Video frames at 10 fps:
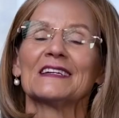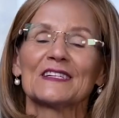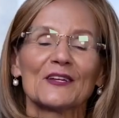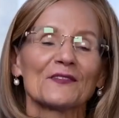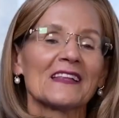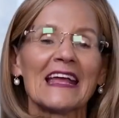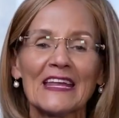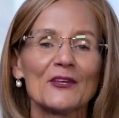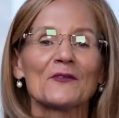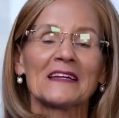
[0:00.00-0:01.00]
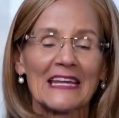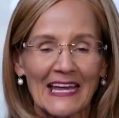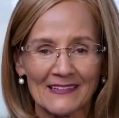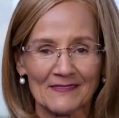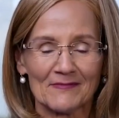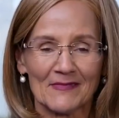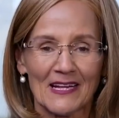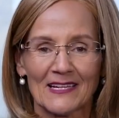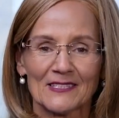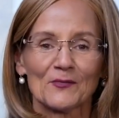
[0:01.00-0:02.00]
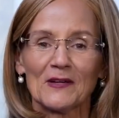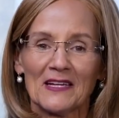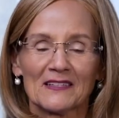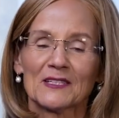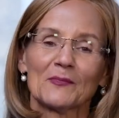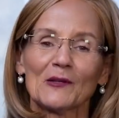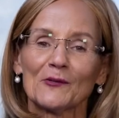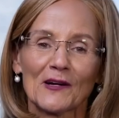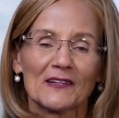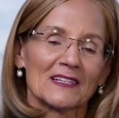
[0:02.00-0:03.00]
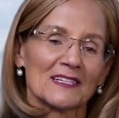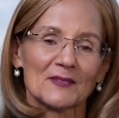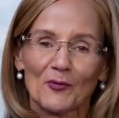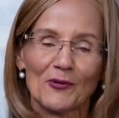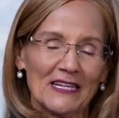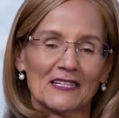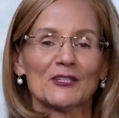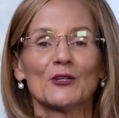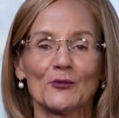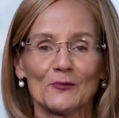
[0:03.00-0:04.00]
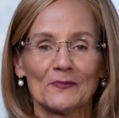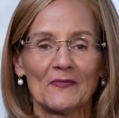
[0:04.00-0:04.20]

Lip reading: So thank you again as we explored this point 2